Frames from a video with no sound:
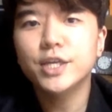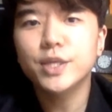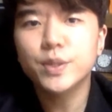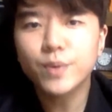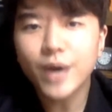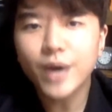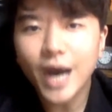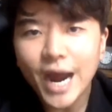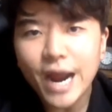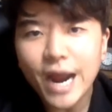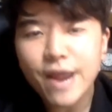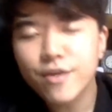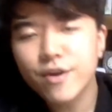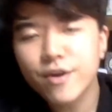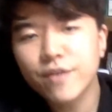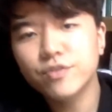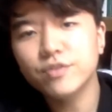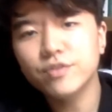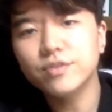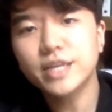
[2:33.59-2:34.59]
you will either
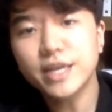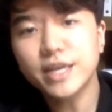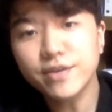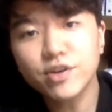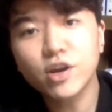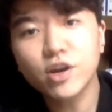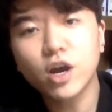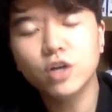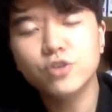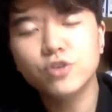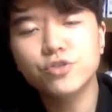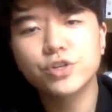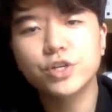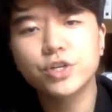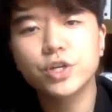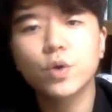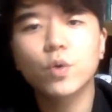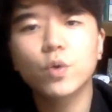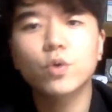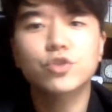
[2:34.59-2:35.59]
have to leave the
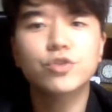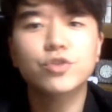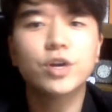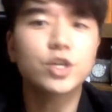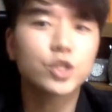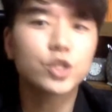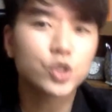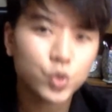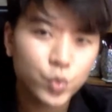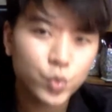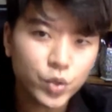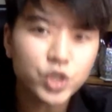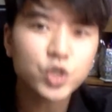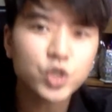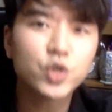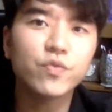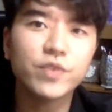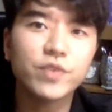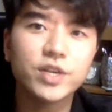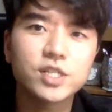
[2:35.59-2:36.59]
country or try to switch
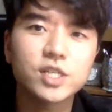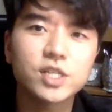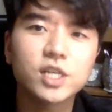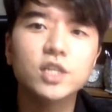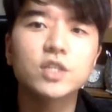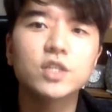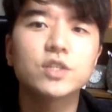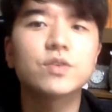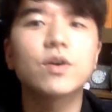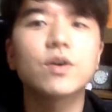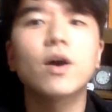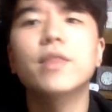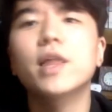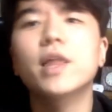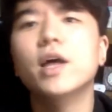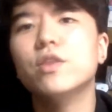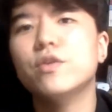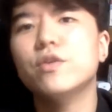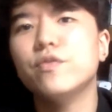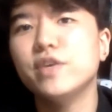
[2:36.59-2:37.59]
your visa to
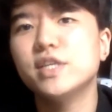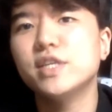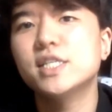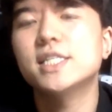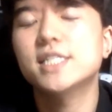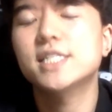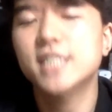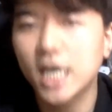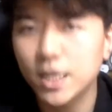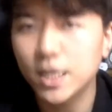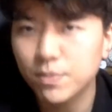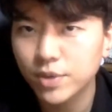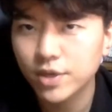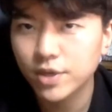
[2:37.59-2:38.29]
another visa type.